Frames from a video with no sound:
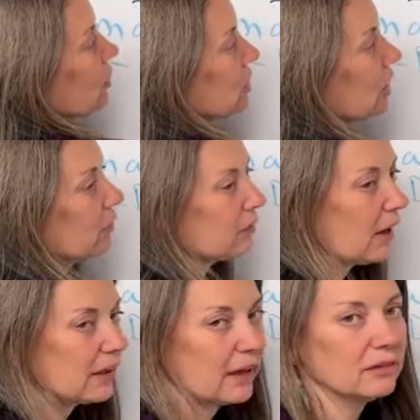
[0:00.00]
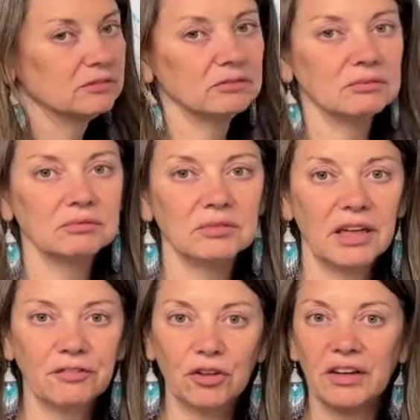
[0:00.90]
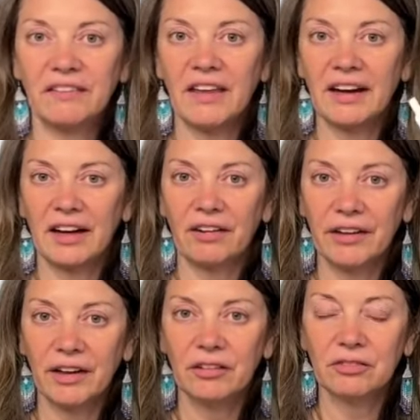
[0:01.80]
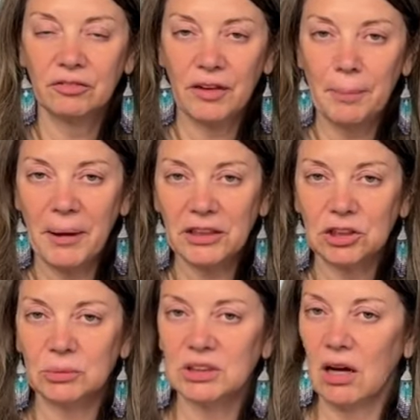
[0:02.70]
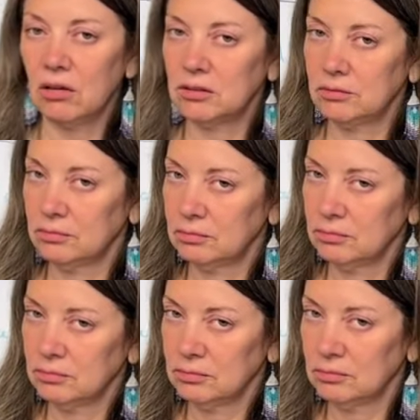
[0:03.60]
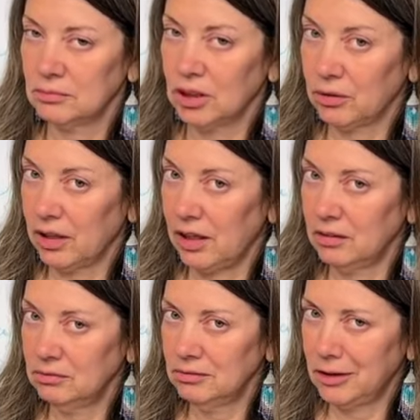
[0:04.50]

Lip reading: Thursday or Friday if you're in that area for that batch that was held. Okay.